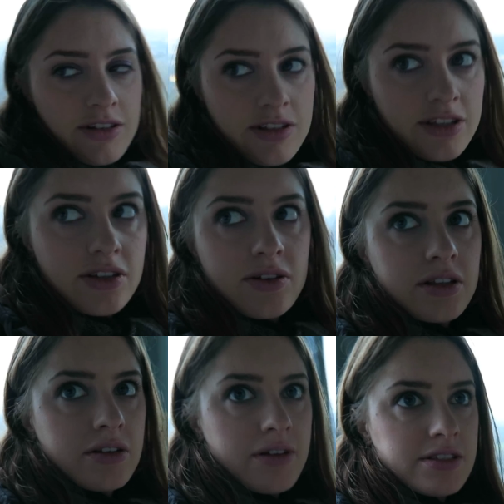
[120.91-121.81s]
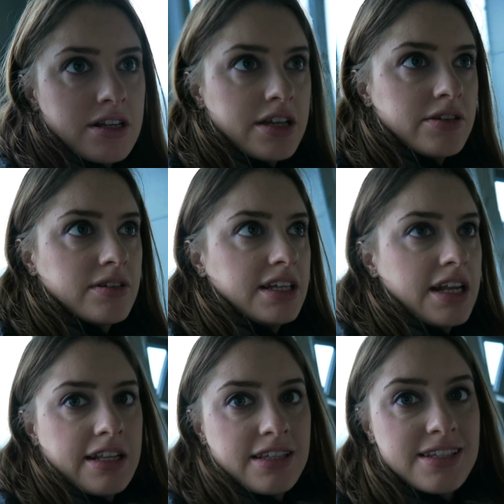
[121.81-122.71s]
there's also a little restaurant you can eat
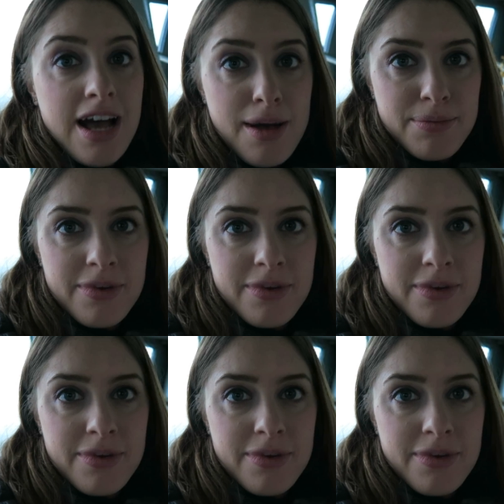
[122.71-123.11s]
at the top.